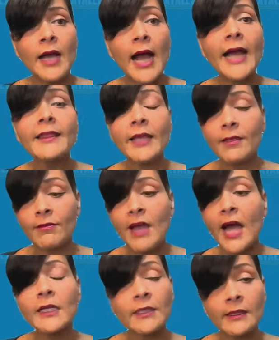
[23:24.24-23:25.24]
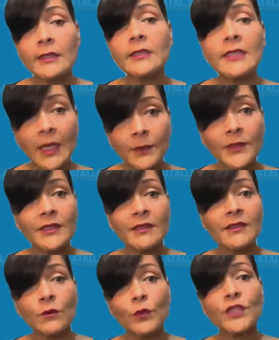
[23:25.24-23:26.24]
I think that is the
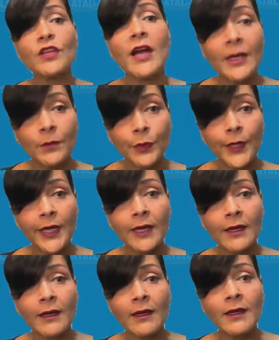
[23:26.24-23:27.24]
substance in which I bring.